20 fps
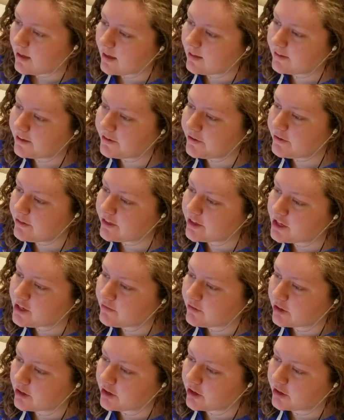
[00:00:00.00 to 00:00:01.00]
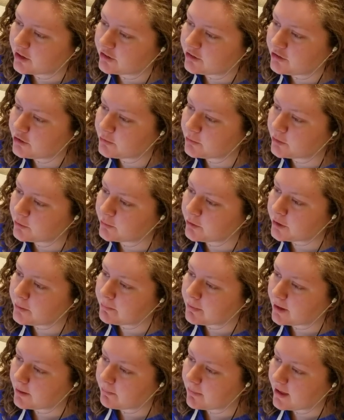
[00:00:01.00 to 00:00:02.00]
Hello, thank you for calling 211
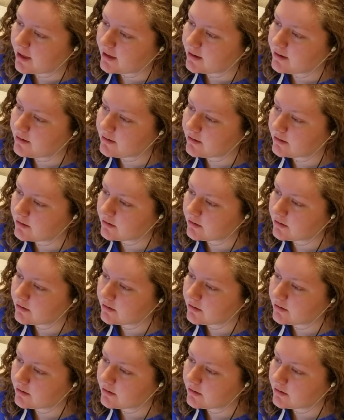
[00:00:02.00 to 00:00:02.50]
Big Ben.